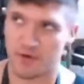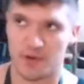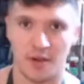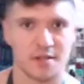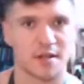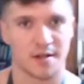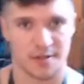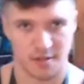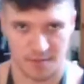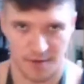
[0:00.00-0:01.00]
you get into
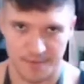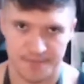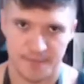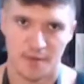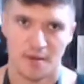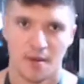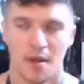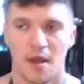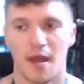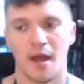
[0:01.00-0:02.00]
altissimo.
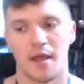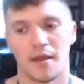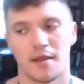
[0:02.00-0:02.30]
And